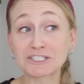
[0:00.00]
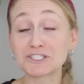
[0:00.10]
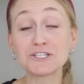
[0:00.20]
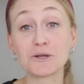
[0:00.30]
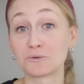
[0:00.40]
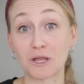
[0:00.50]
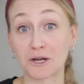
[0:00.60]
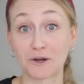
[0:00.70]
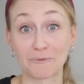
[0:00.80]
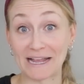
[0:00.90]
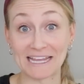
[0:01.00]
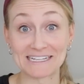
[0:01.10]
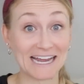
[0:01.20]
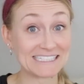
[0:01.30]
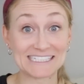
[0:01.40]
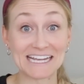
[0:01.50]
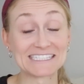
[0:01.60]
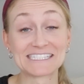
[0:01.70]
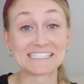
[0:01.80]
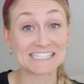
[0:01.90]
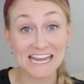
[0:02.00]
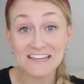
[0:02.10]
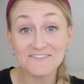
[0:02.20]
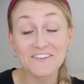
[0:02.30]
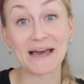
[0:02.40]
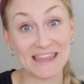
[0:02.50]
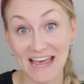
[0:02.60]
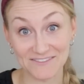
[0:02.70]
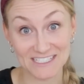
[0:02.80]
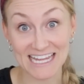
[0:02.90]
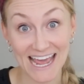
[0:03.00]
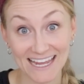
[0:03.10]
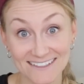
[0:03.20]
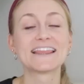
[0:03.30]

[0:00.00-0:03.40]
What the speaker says: actually no longer recognized as safe by the FDA.